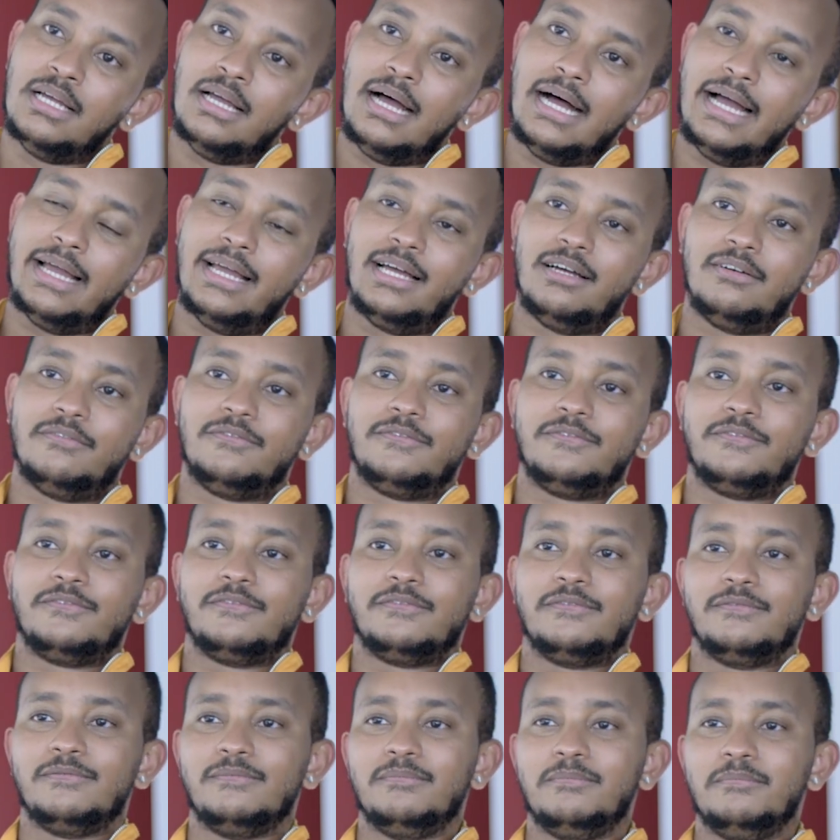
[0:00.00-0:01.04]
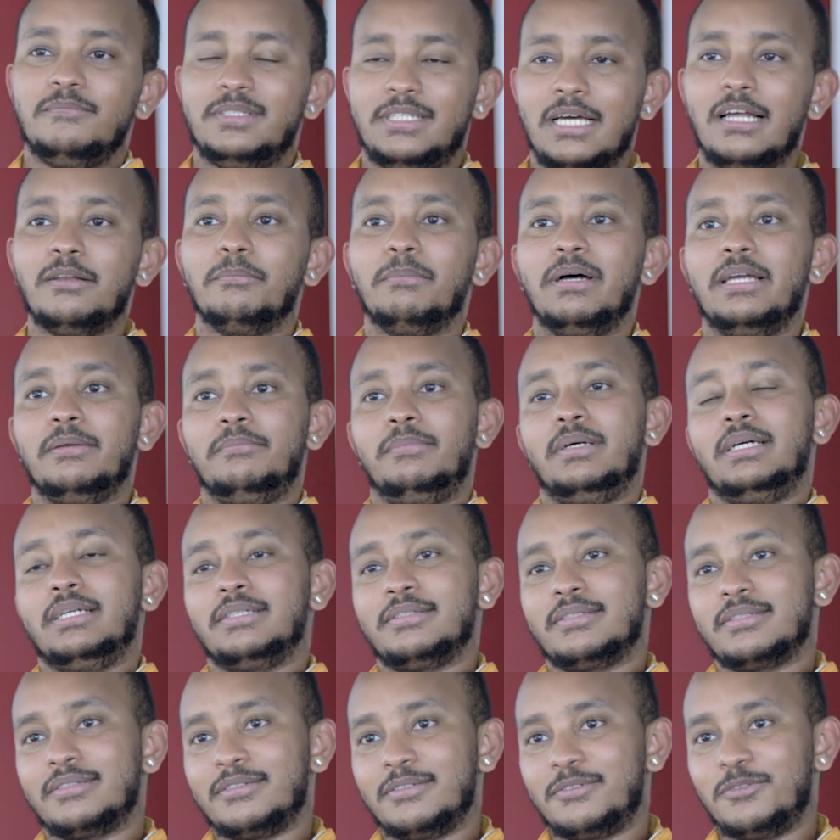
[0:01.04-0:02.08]
I have done my
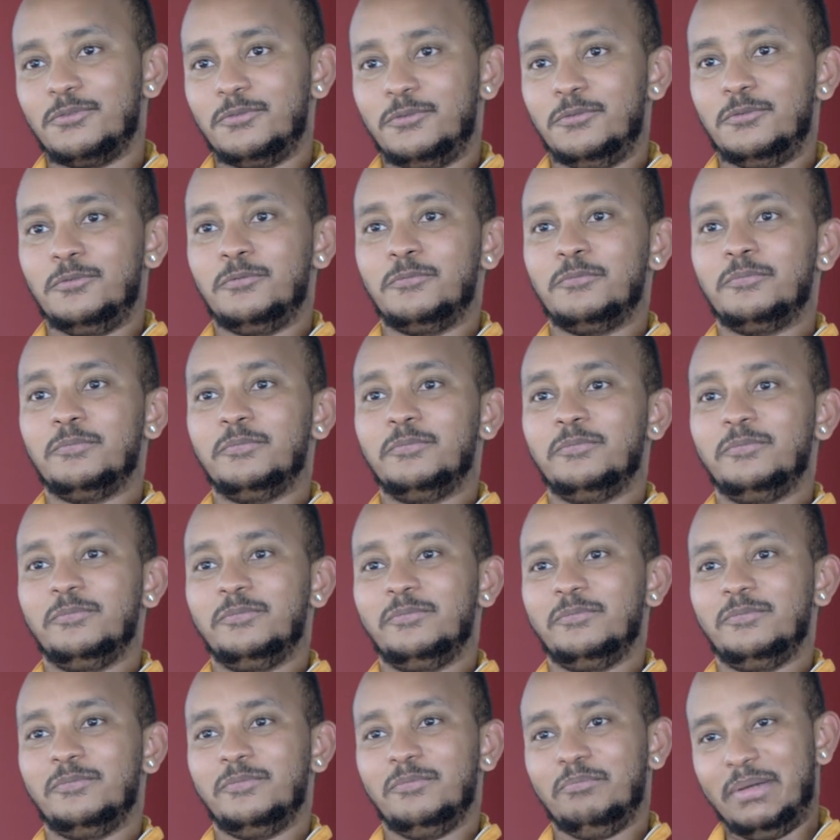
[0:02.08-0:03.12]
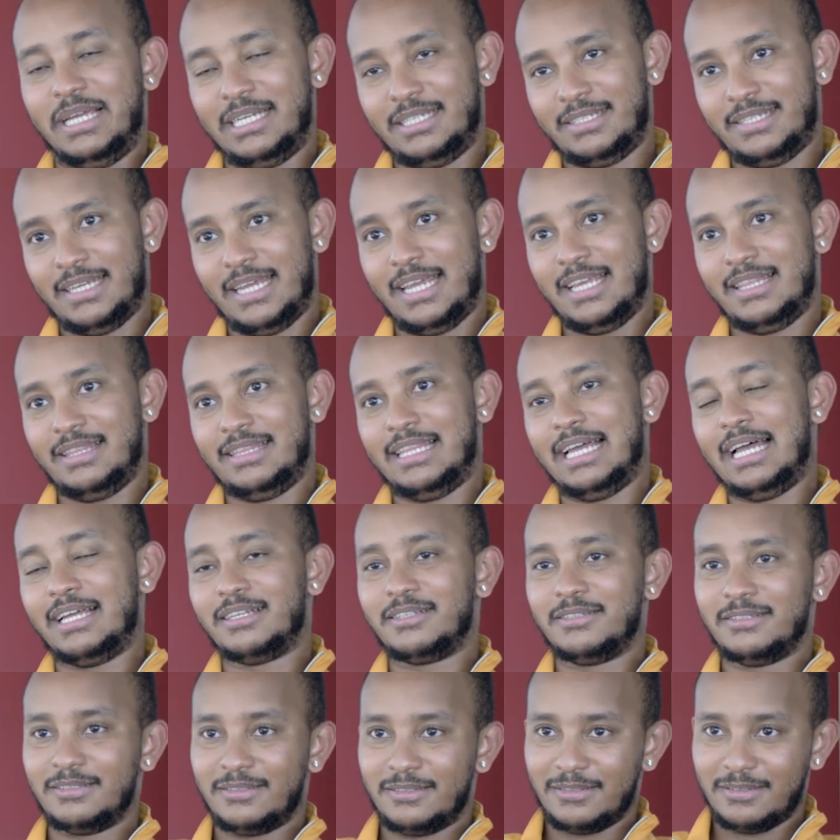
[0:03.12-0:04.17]
best to maintain
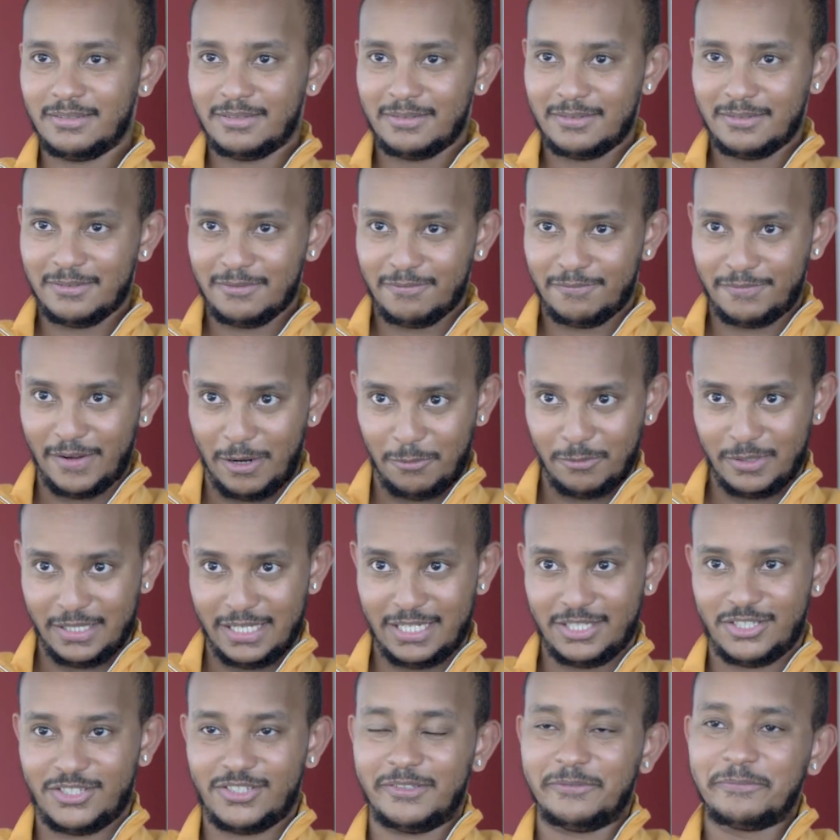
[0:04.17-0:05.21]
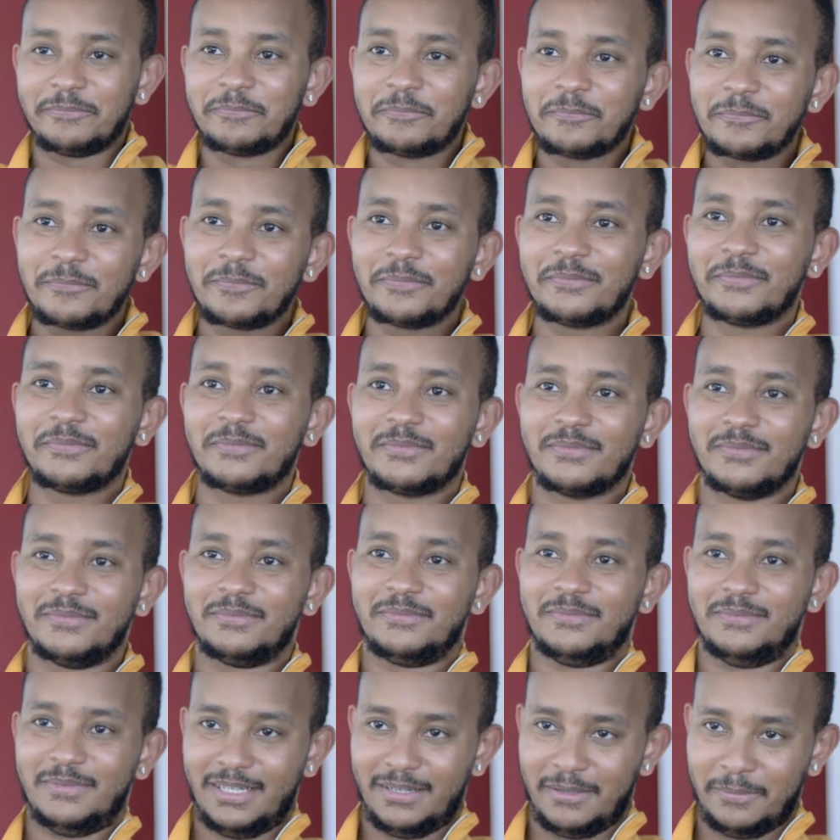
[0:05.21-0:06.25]
that foundation.
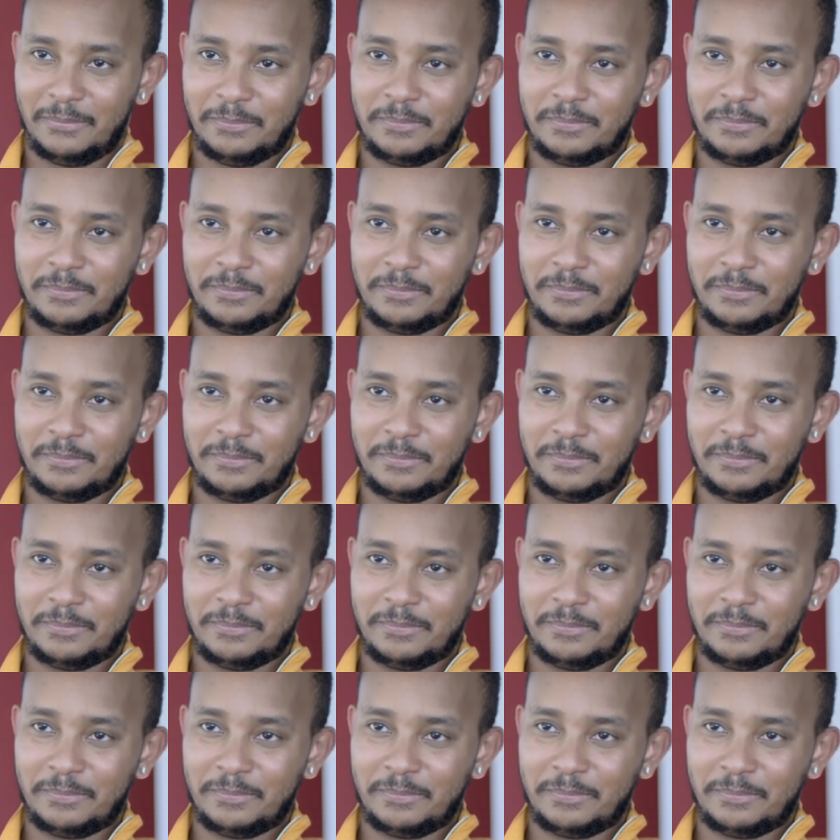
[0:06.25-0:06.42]
Yeah.